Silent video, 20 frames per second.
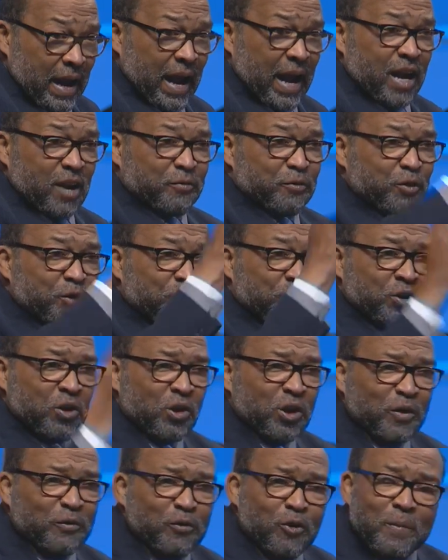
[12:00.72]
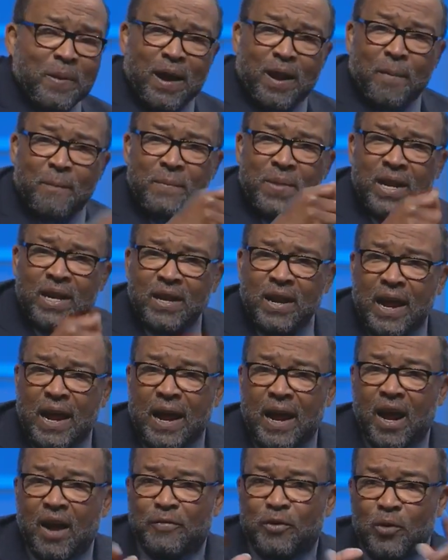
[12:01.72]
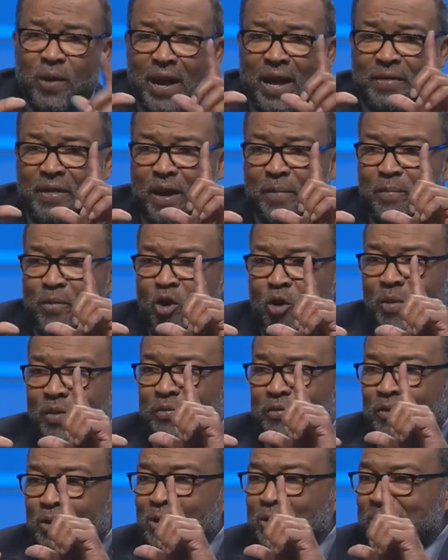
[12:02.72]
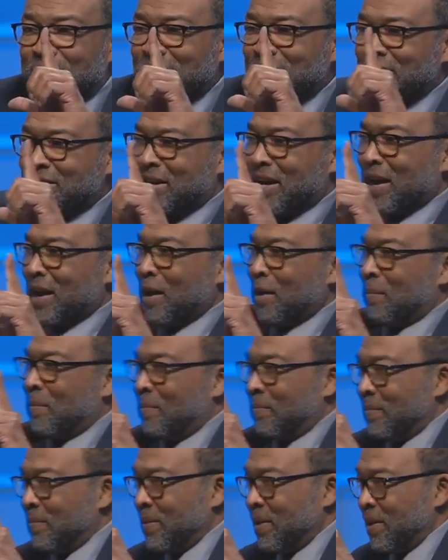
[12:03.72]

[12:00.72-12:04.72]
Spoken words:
And if you shook it for about a minute and a half, you had that moment frozen in time.